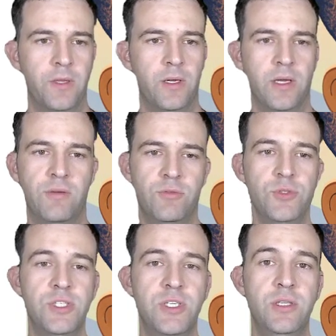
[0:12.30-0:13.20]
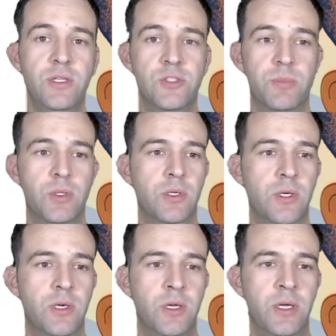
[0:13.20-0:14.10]
Have you seen this
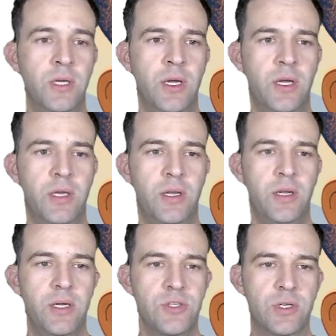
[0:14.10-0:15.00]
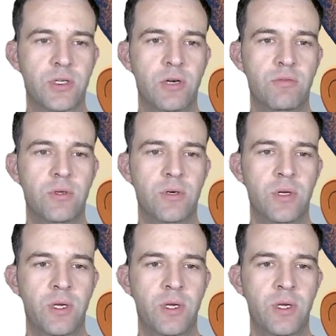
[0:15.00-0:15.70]
book? It has a cover.